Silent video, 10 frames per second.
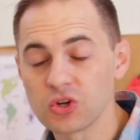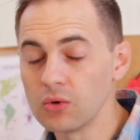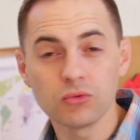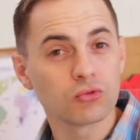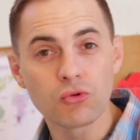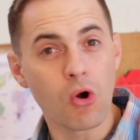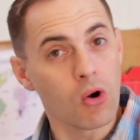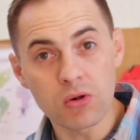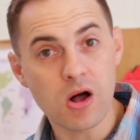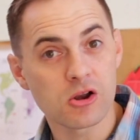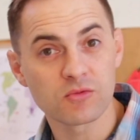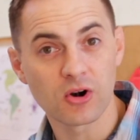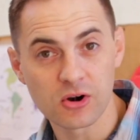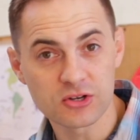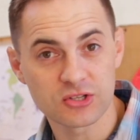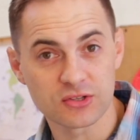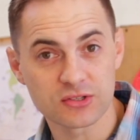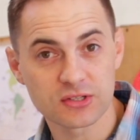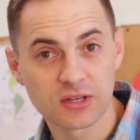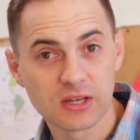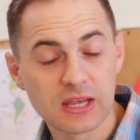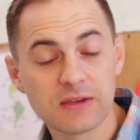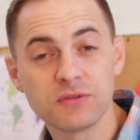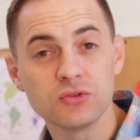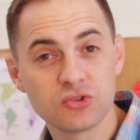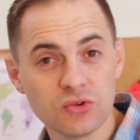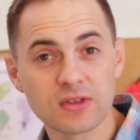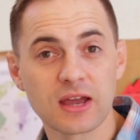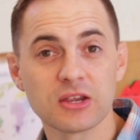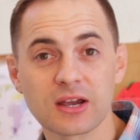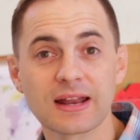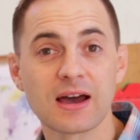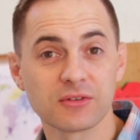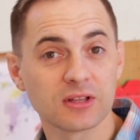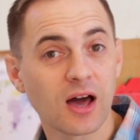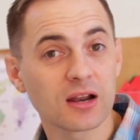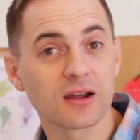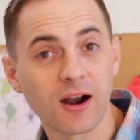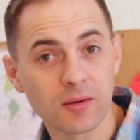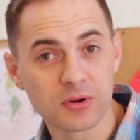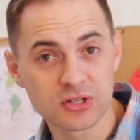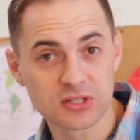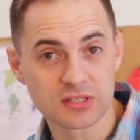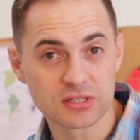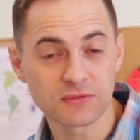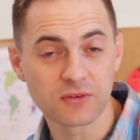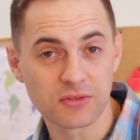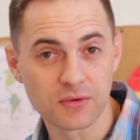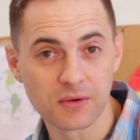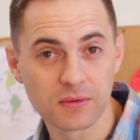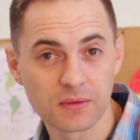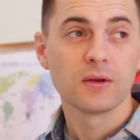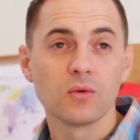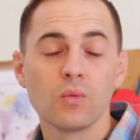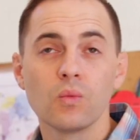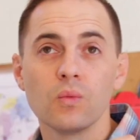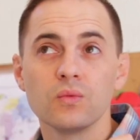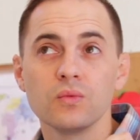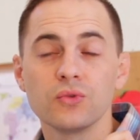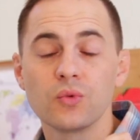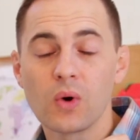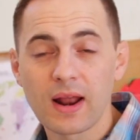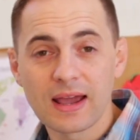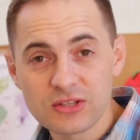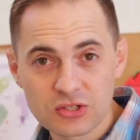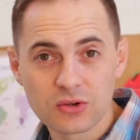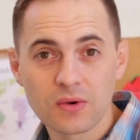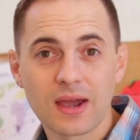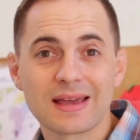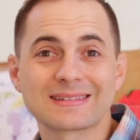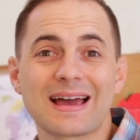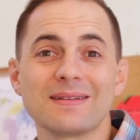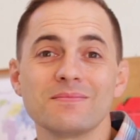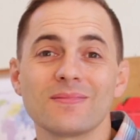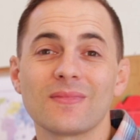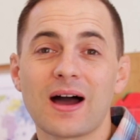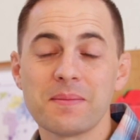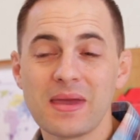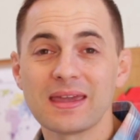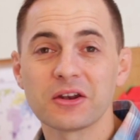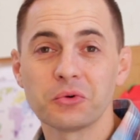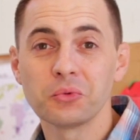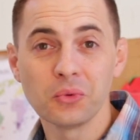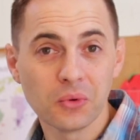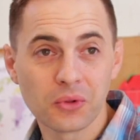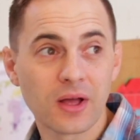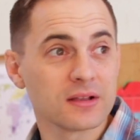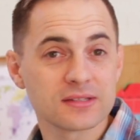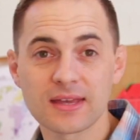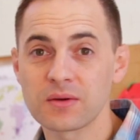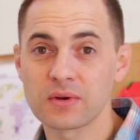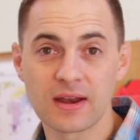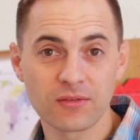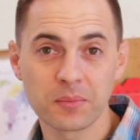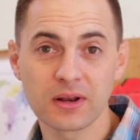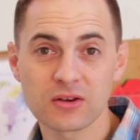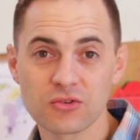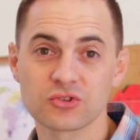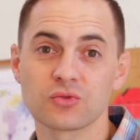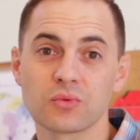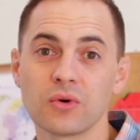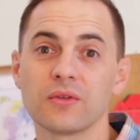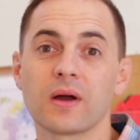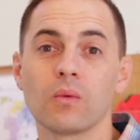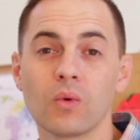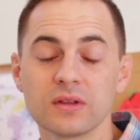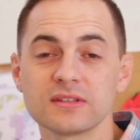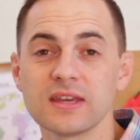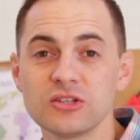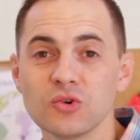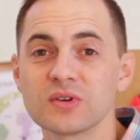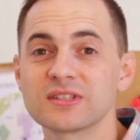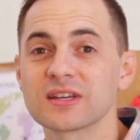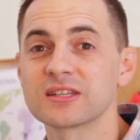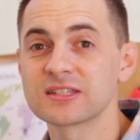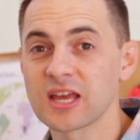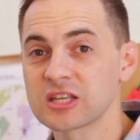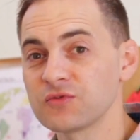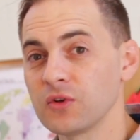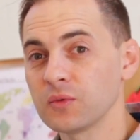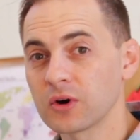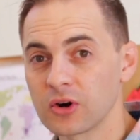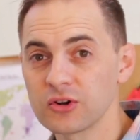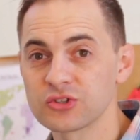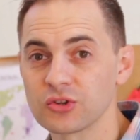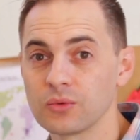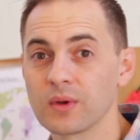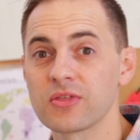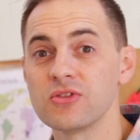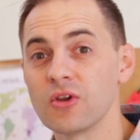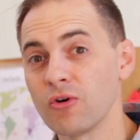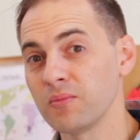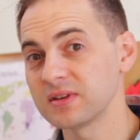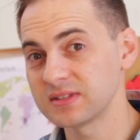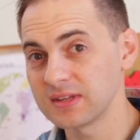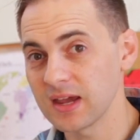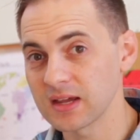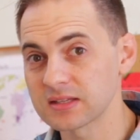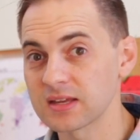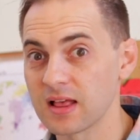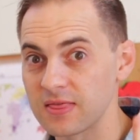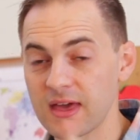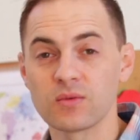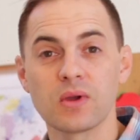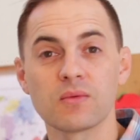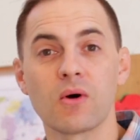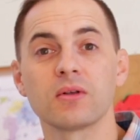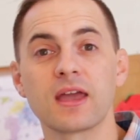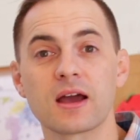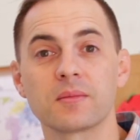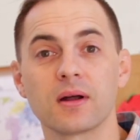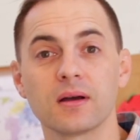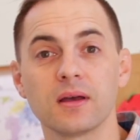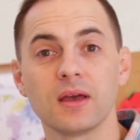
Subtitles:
Don't roll on rehearsals. If you do that, you're going to have a lot of garbage to sift through. What I do is I make it a rule on set, and everybody knows the rule, that once they do a successful rehearsal with no mistakes, then we roll camera.